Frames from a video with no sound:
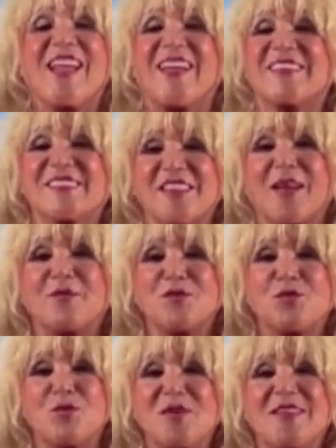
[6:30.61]
It's time
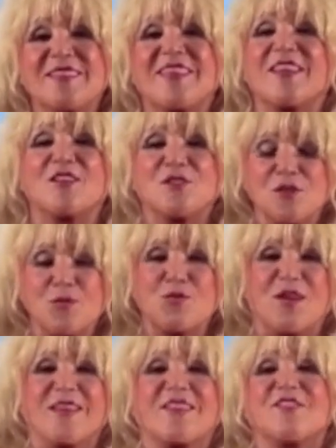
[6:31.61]
to really take a little
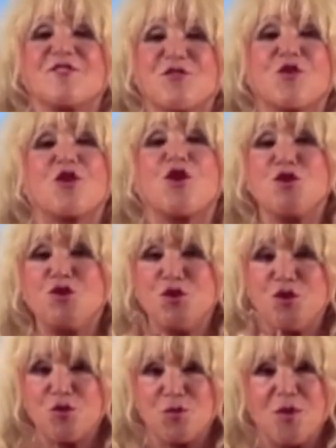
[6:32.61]
break for
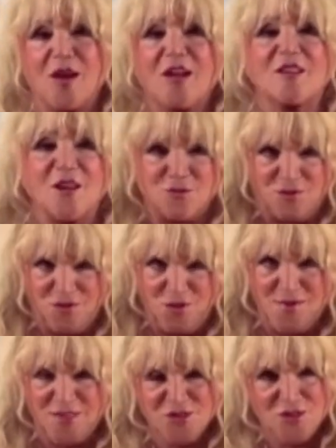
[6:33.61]
you alone. Your
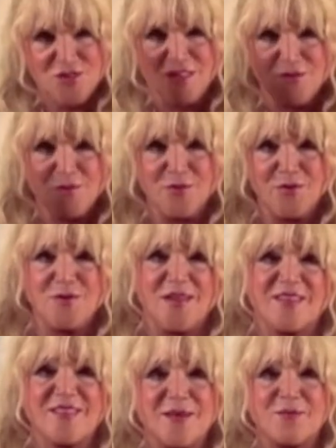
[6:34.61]
magical color blue,
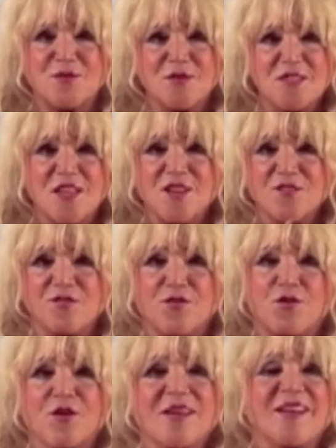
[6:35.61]
lucky numbers
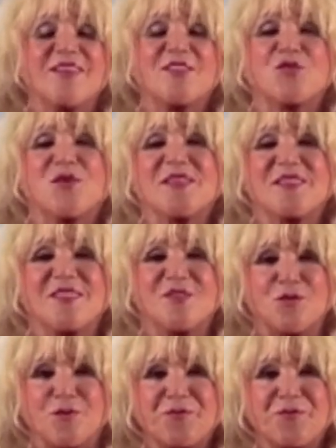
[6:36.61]
4 and 22.